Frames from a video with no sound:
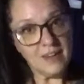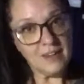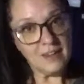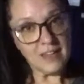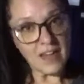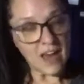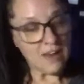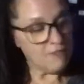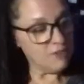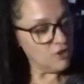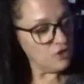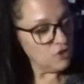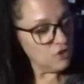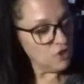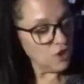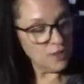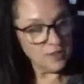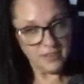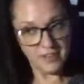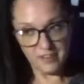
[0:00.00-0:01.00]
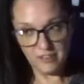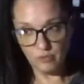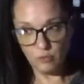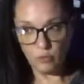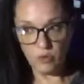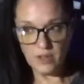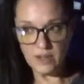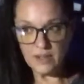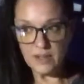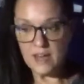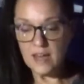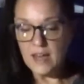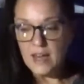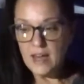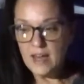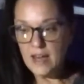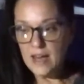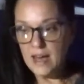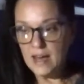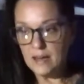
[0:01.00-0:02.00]
and lavender on this one,
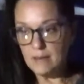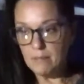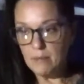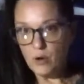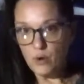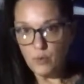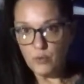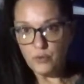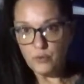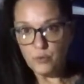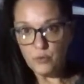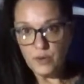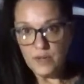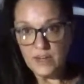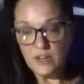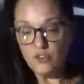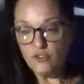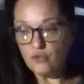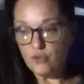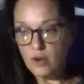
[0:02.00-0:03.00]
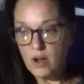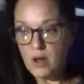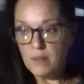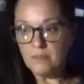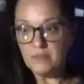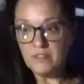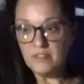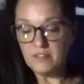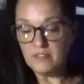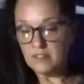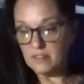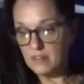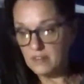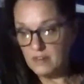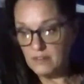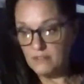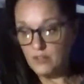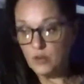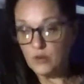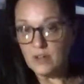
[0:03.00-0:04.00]
and about 3 drops
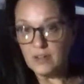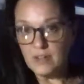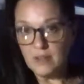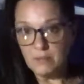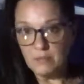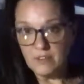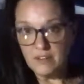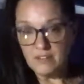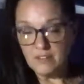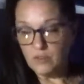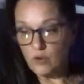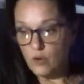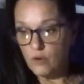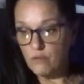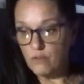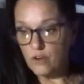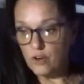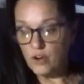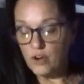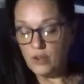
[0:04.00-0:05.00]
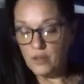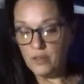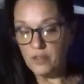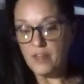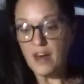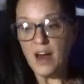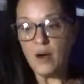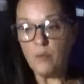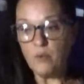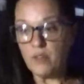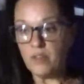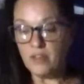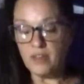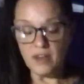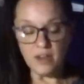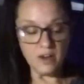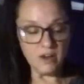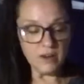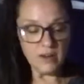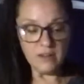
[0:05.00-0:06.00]
of eucalyptus over on that one
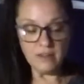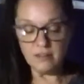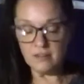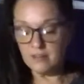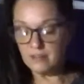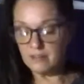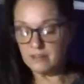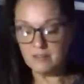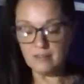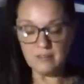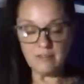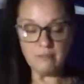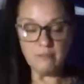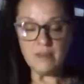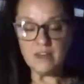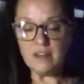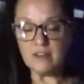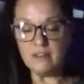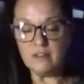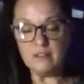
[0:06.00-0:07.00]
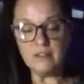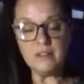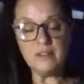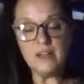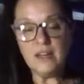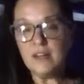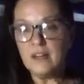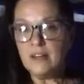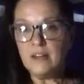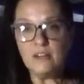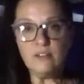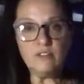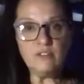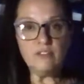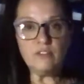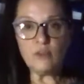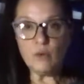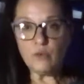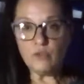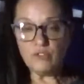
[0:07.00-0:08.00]
there. And the smell is
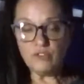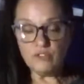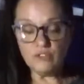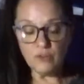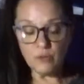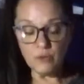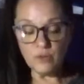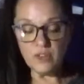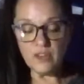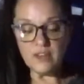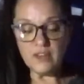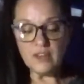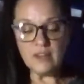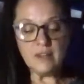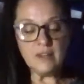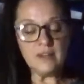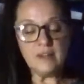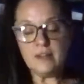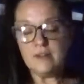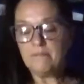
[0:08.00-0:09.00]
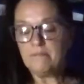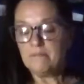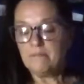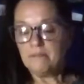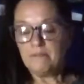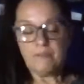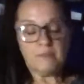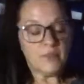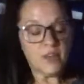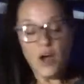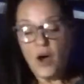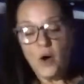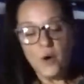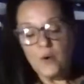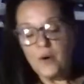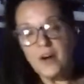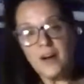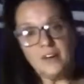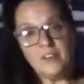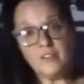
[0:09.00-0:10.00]
so soothing.
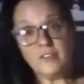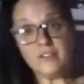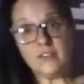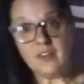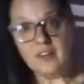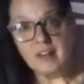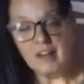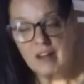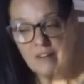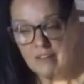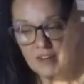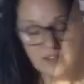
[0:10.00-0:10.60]
Oh, I just love